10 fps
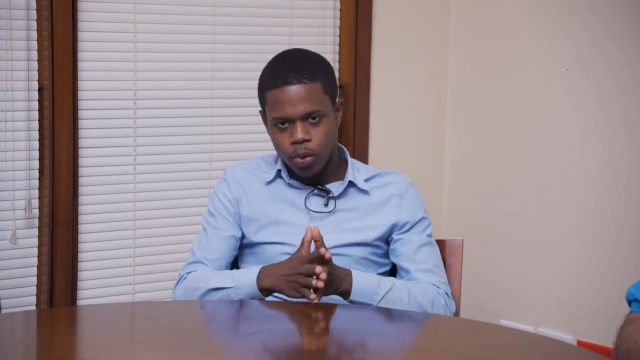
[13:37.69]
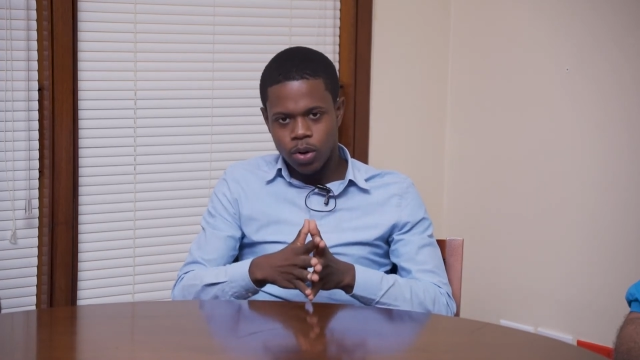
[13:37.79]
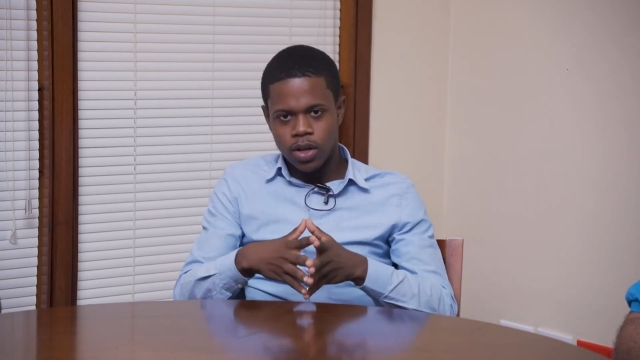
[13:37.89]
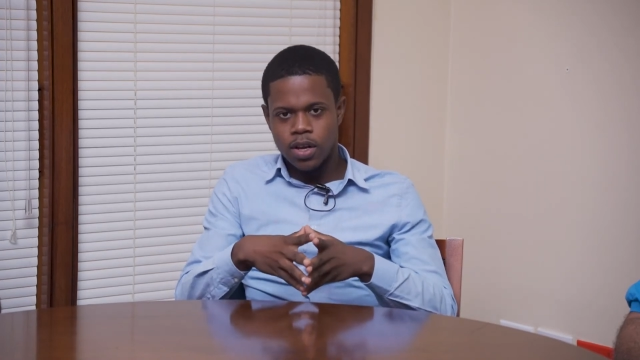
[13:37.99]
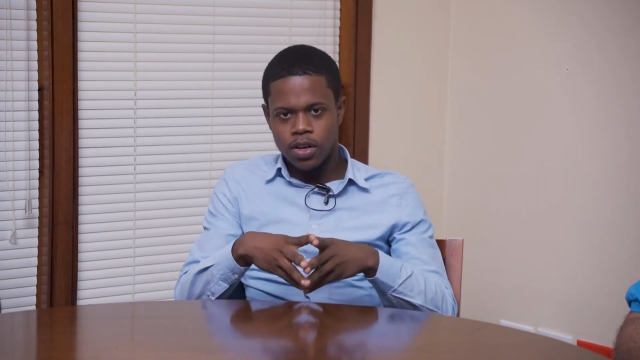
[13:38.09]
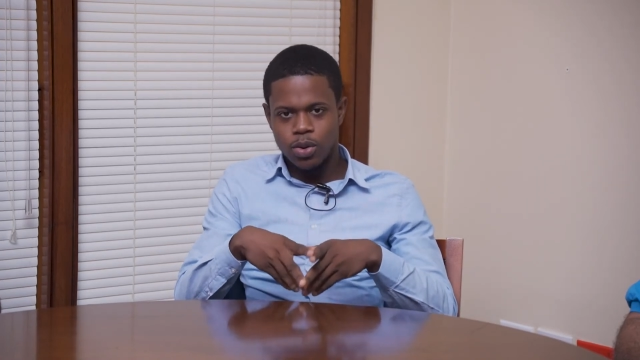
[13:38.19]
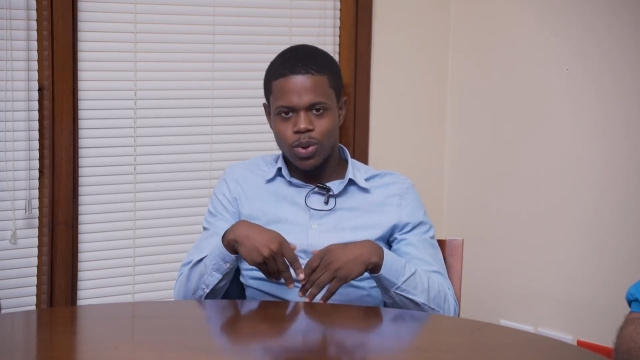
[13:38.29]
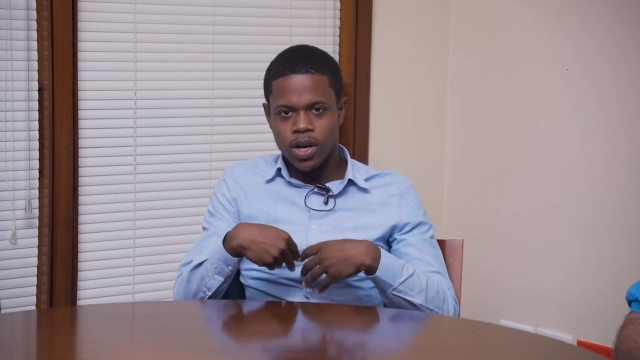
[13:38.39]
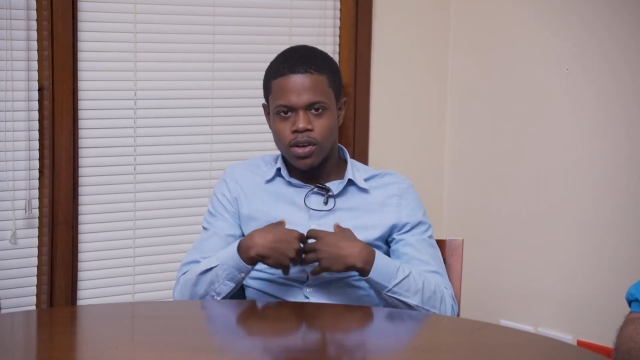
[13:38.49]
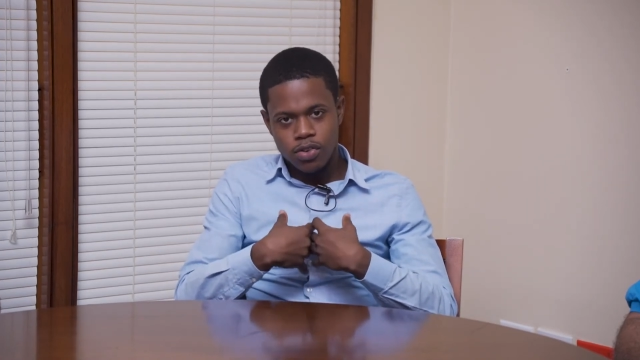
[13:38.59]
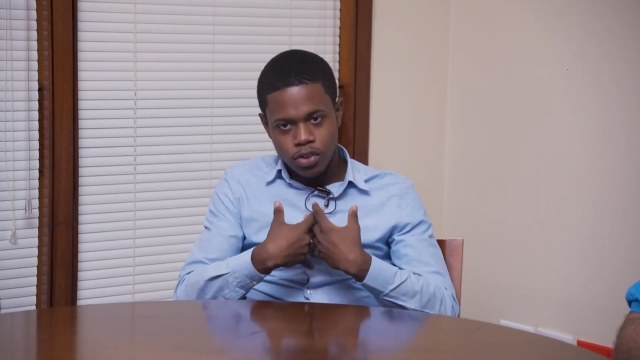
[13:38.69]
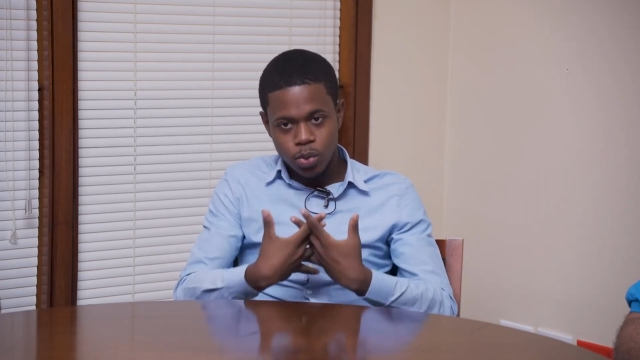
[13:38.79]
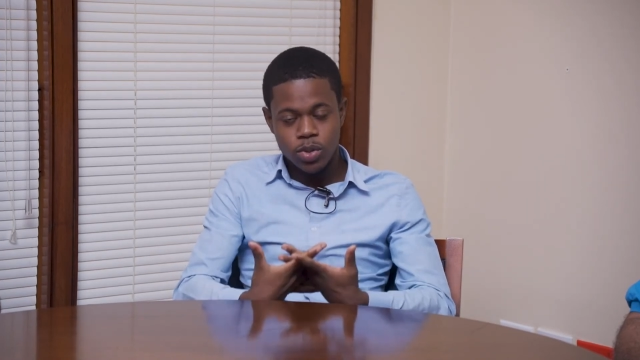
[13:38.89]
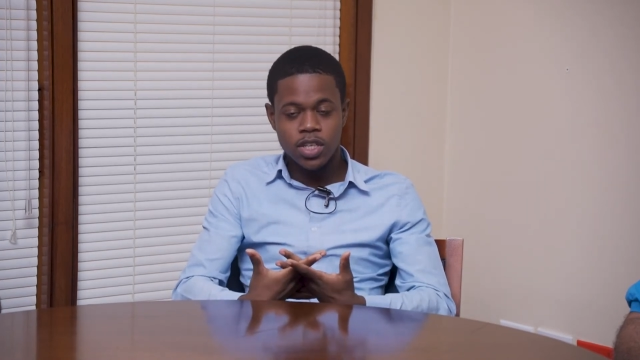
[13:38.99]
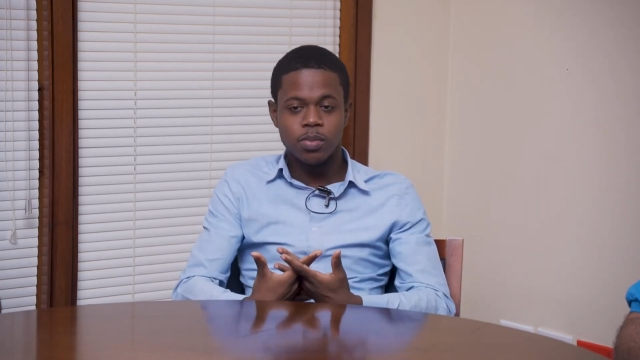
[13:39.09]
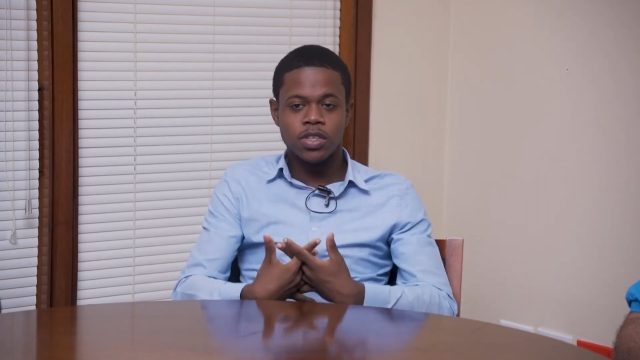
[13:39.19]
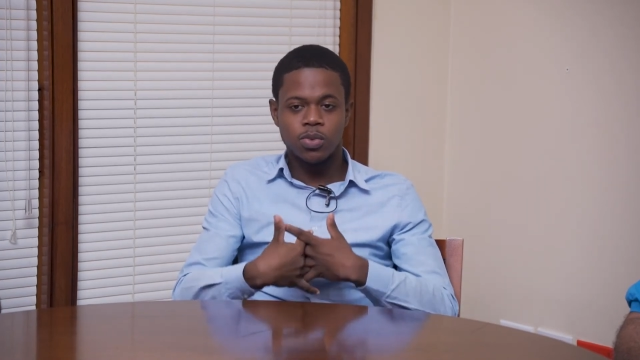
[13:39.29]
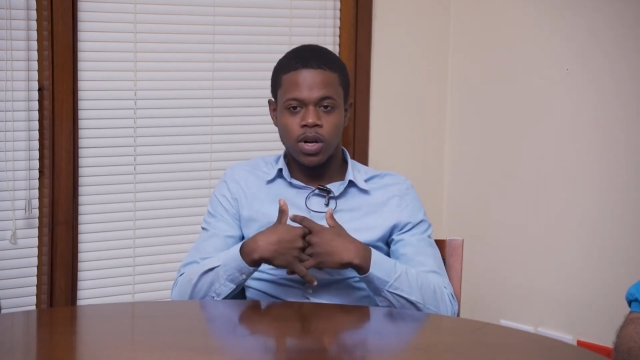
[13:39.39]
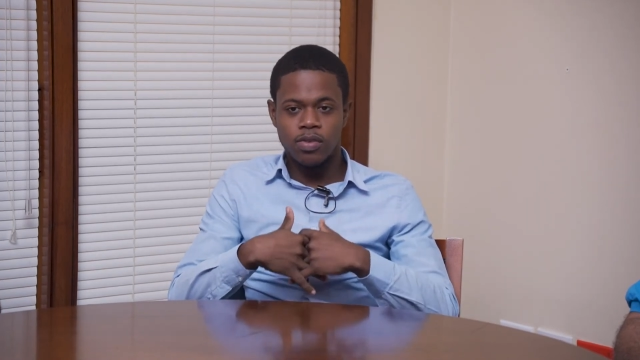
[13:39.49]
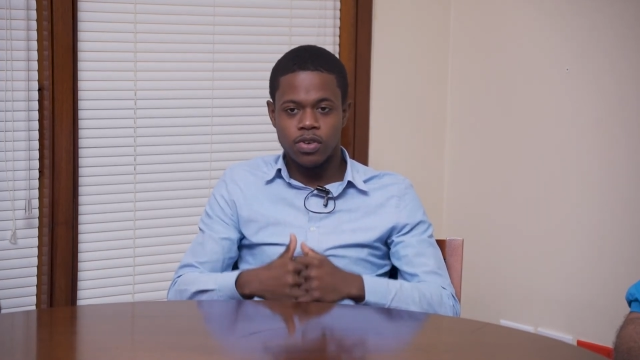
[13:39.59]
only can you guys use them as
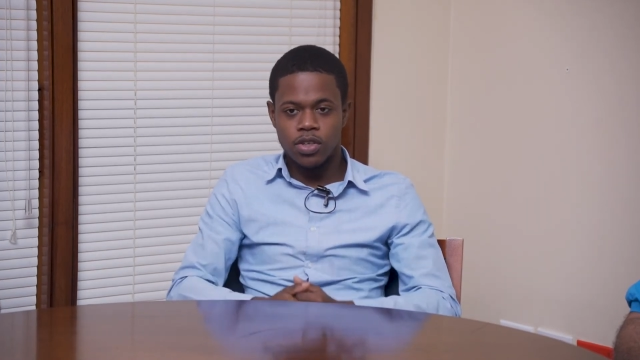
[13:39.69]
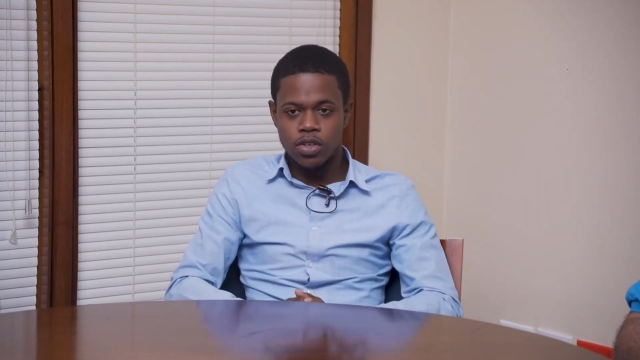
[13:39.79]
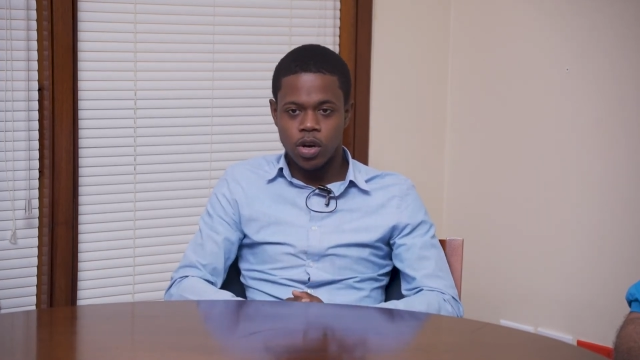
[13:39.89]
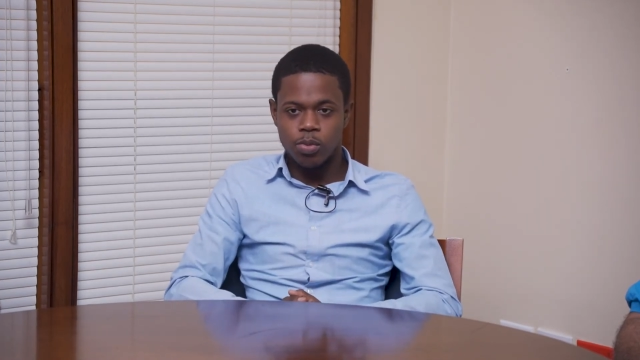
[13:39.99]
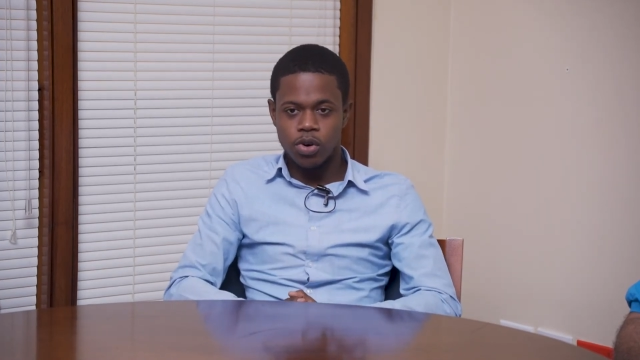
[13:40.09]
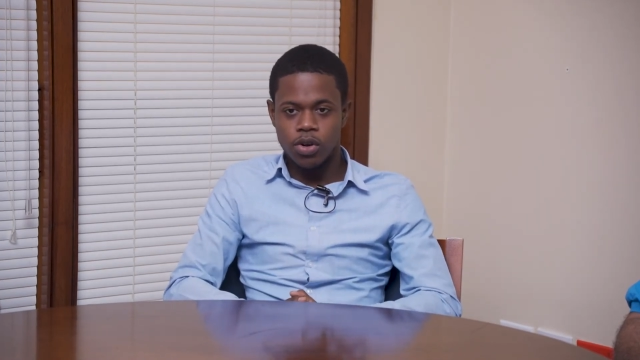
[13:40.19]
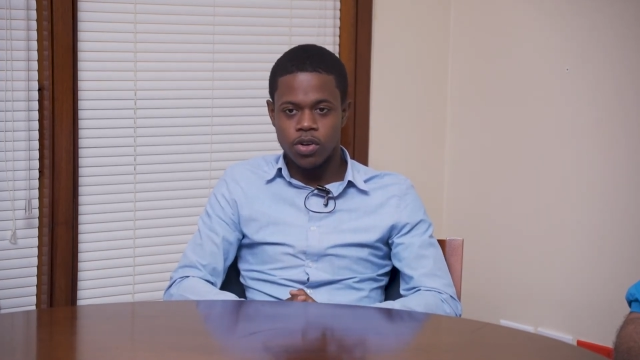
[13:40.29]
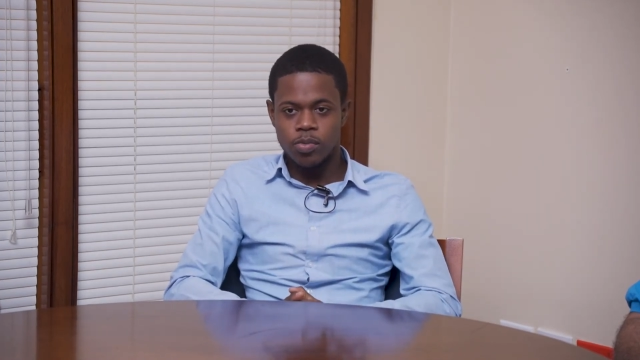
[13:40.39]
one of your stockbrokers,